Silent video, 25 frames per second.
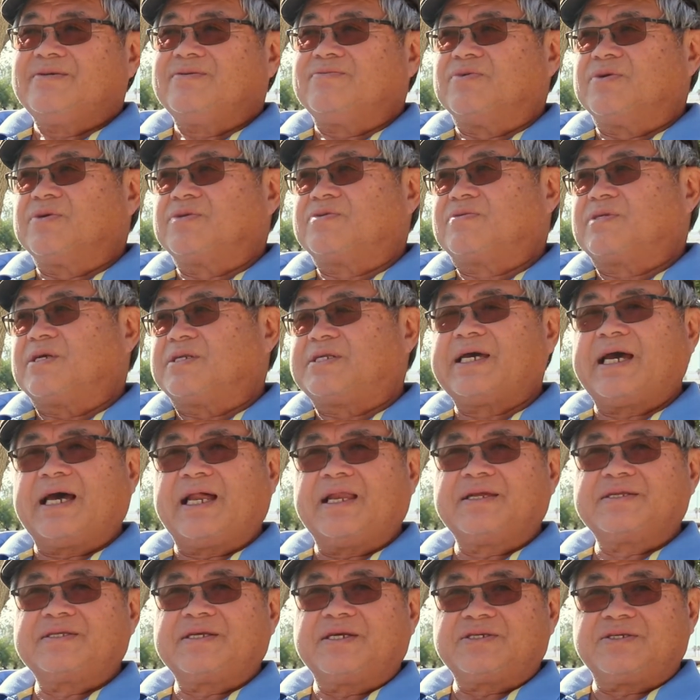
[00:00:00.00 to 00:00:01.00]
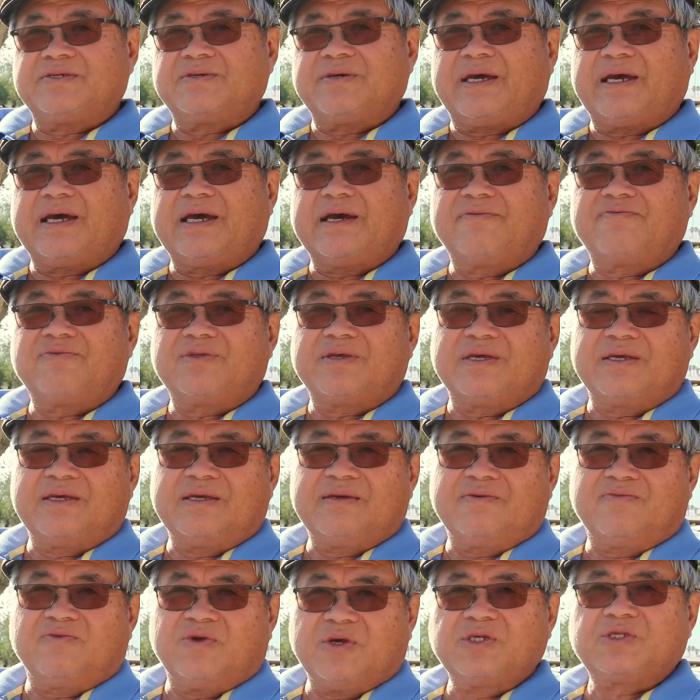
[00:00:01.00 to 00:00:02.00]
with the talent that you have, the
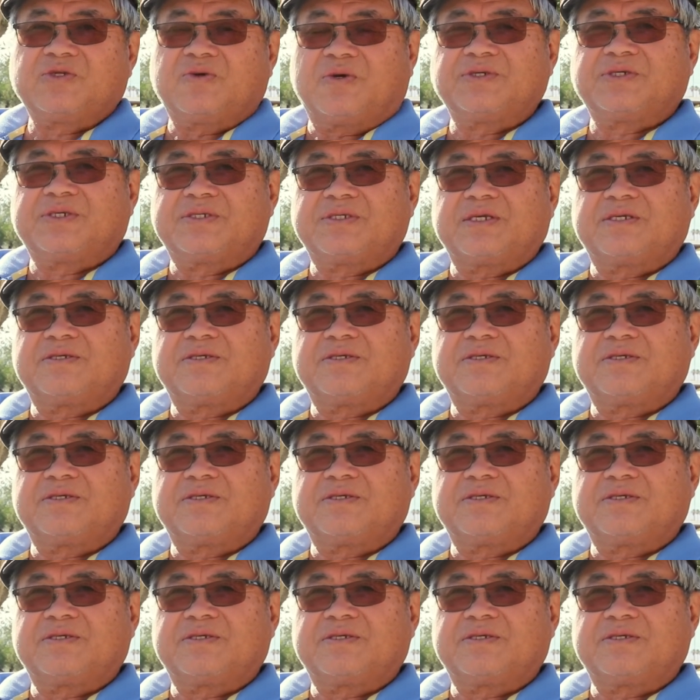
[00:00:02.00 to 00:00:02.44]
resources